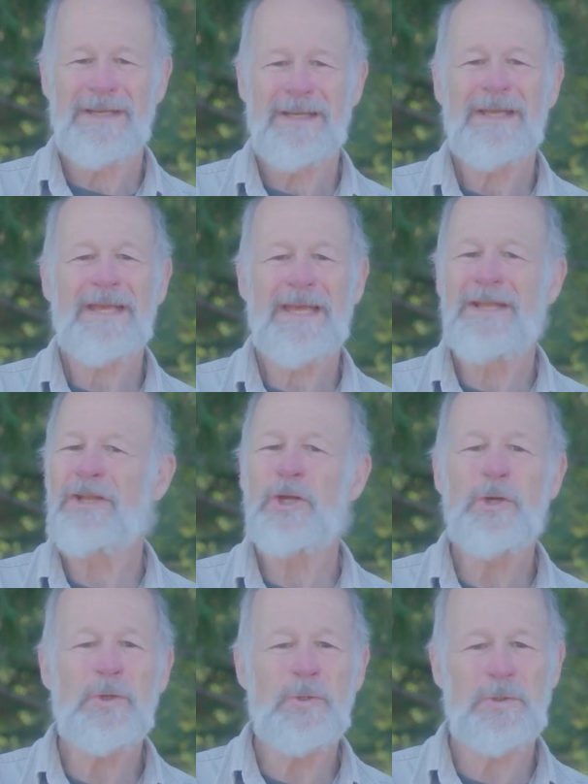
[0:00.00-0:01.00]

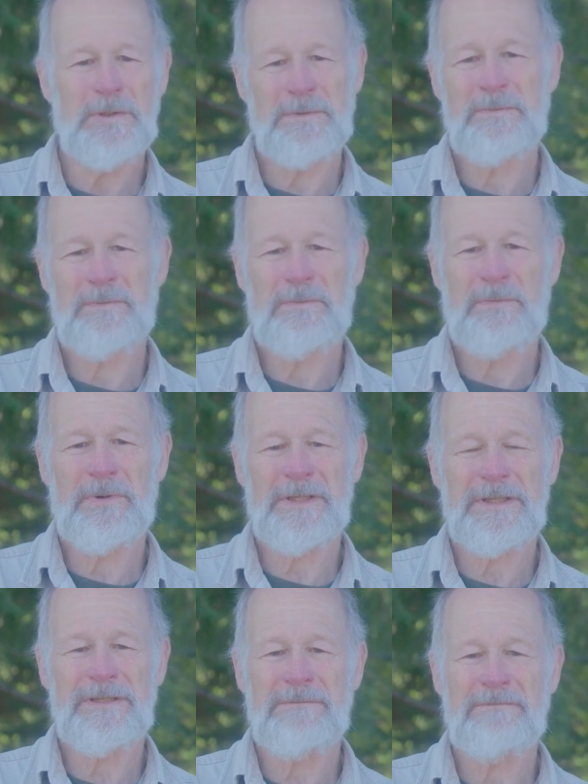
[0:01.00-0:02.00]
new, but
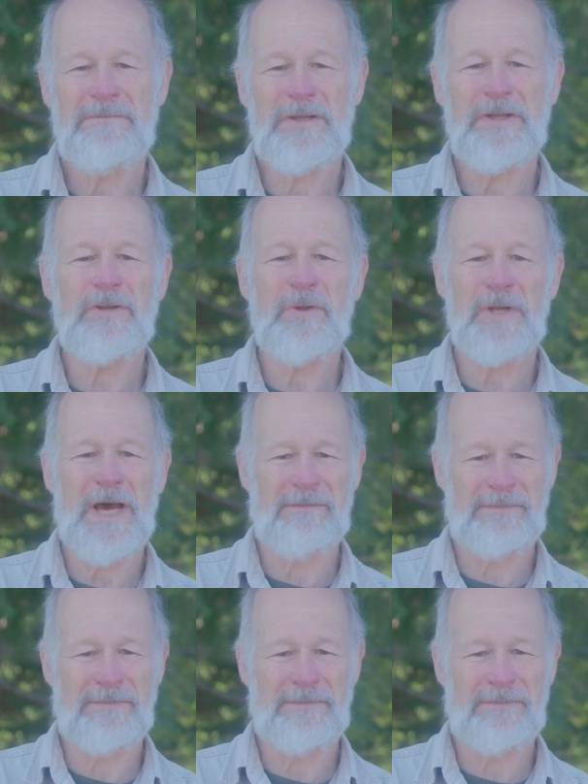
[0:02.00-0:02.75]
didn't do enough.